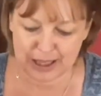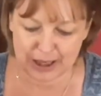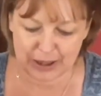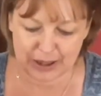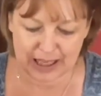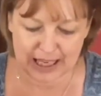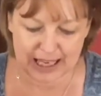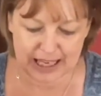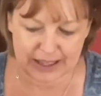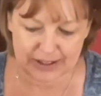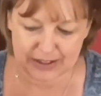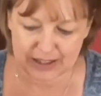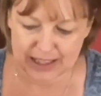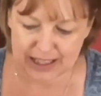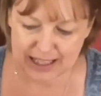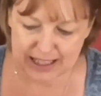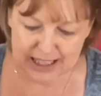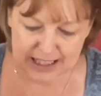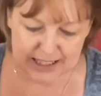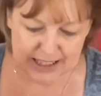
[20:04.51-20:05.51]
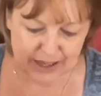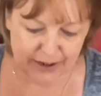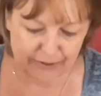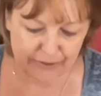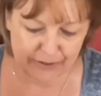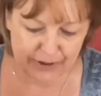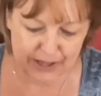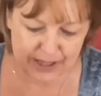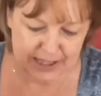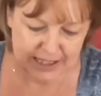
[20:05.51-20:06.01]
Okay, so
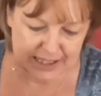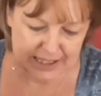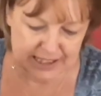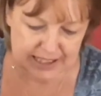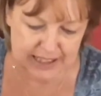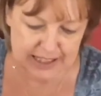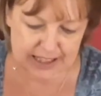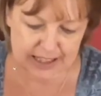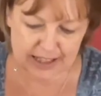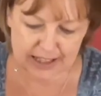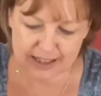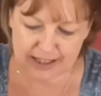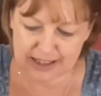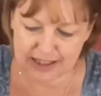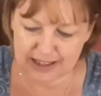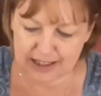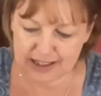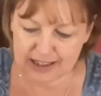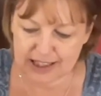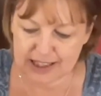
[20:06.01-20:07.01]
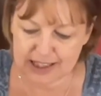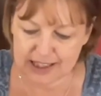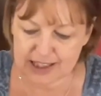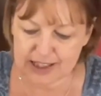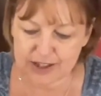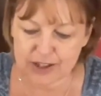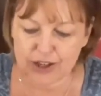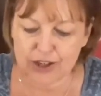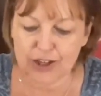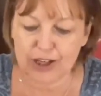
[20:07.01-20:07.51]
first, this
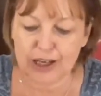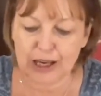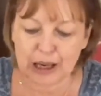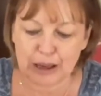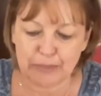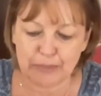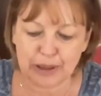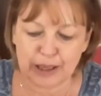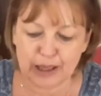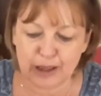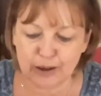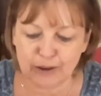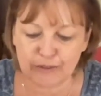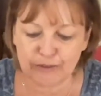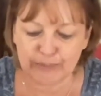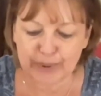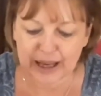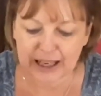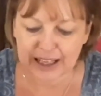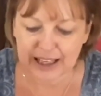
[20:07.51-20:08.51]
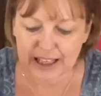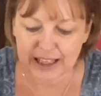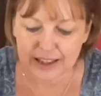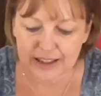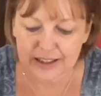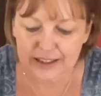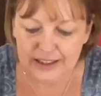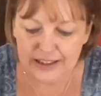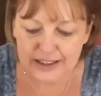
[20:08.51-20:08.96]
has got a peel off backing,